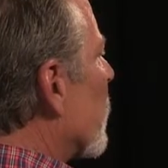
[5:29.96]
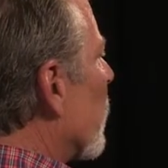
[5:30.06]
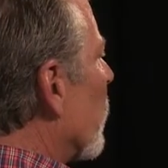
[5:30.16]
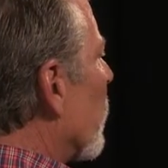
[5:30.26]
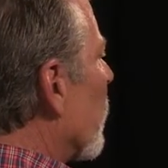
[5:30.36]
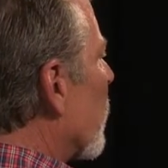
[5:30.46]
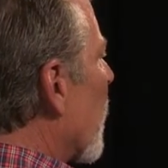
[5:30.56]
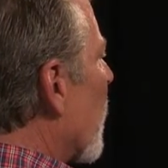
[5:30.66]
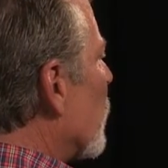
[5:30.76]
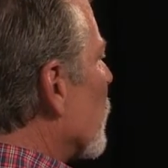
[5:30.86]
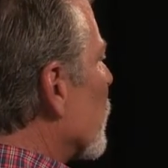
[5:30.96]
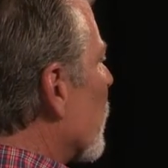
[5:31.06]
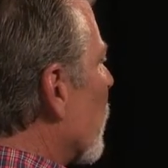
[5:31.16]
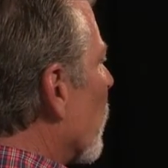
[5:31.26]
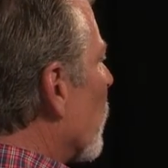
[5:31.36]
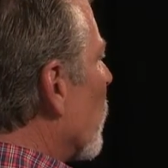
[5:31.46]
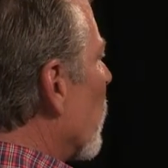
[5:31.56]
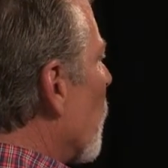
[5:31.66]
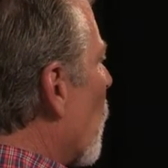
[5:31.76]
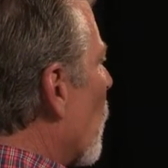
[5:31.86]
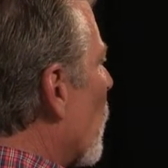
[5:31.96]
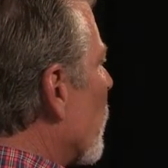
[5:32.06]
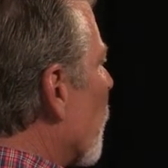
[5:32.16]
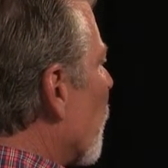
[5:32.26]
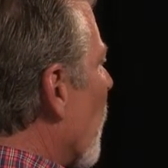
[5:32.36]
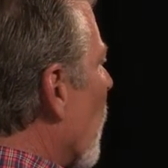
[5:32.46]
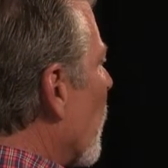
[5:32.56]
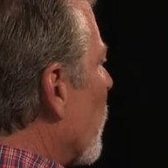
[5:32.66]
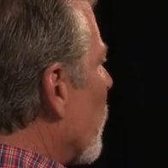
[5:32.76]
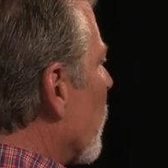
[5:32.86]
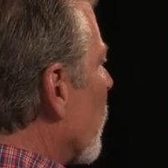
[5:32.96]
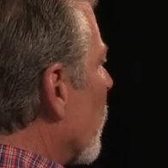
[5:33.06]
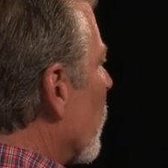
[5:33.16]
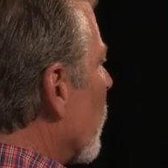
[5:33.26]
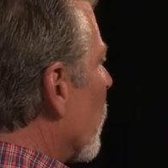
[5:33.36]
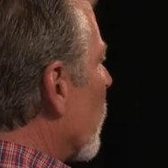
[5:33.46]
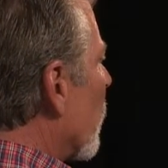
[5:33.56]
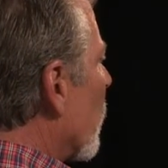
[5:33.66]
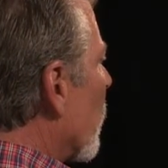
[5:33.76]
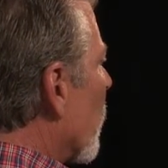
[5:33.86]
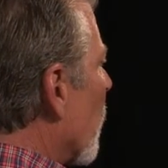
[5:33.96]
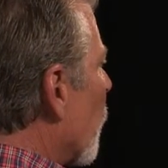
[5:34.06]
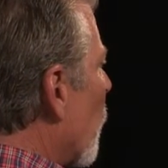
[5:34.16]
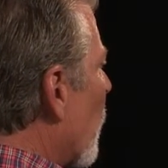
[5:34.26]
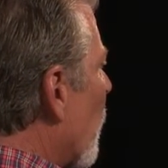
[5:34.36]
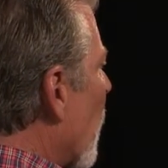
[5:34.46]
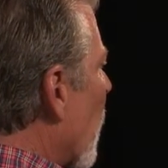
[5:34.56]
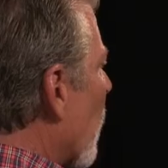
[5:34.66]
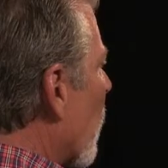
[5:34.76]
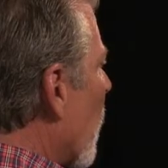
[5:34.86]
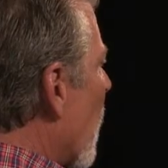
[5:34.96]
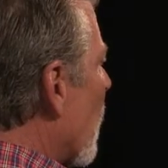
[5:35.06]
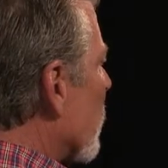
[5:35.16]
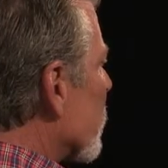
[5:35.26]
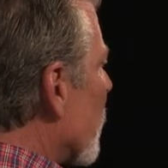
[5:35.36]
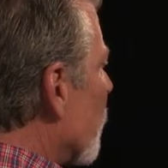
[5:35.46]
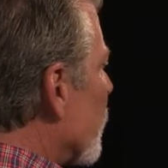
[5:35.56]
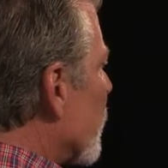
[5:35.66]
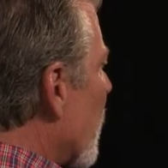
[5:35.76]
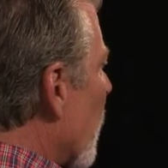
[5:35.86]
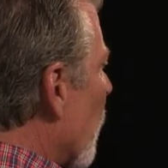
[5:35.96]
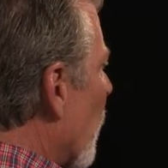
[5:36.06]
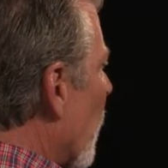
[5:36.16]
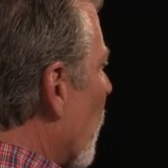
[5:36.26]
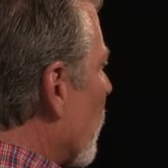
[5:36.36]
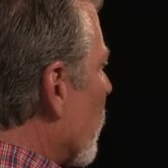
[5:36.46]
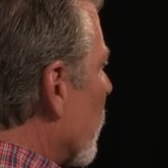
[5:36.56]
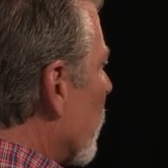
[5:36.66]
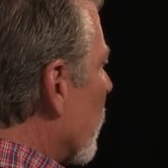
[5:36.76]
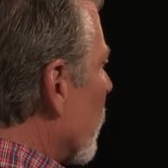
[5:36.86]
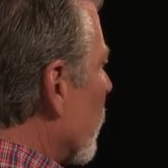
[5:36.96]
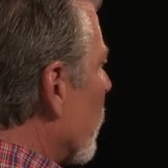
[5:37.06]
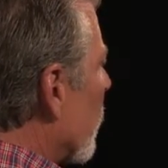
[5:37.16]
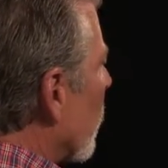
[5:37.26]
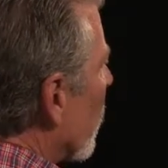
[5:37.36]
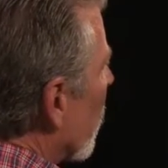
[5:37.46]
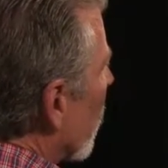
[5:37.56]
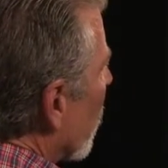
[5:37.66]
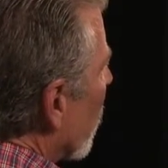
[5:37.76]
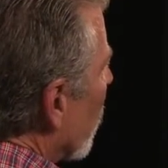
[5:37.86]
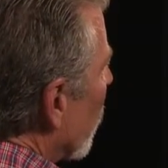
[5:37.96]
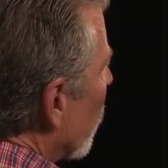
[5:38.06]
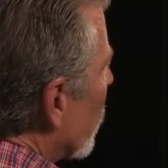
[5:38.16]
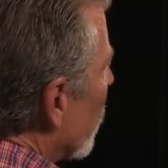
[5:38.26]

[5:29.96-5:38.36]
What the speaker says: a little, the edges here, a little more defined of where that glass comes down at. And we'll do